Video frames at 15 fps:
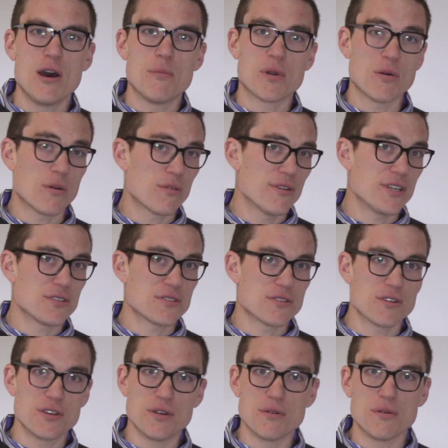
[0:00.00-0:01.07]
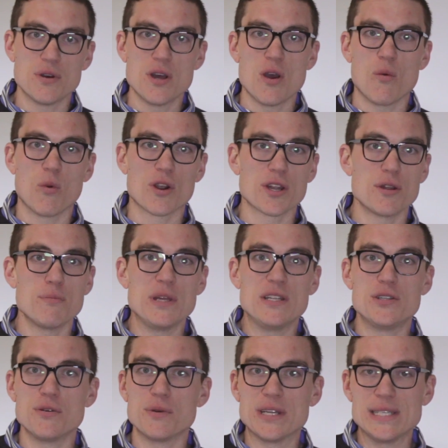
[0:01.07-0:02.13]
But I want to reassure you, we're going to be
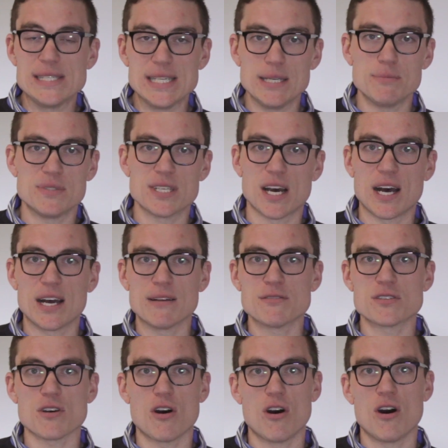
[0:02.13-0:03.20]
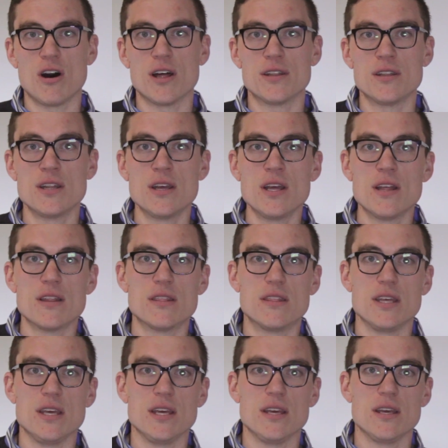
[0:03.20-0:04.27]
doing deep dives on
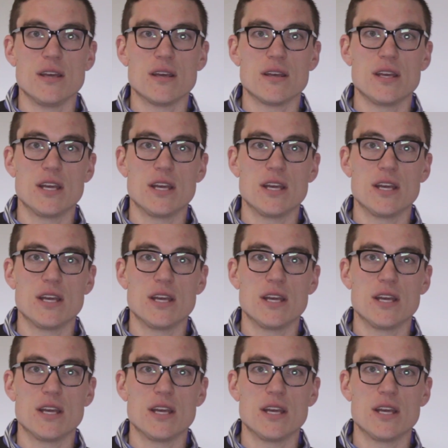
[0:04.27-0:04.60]
the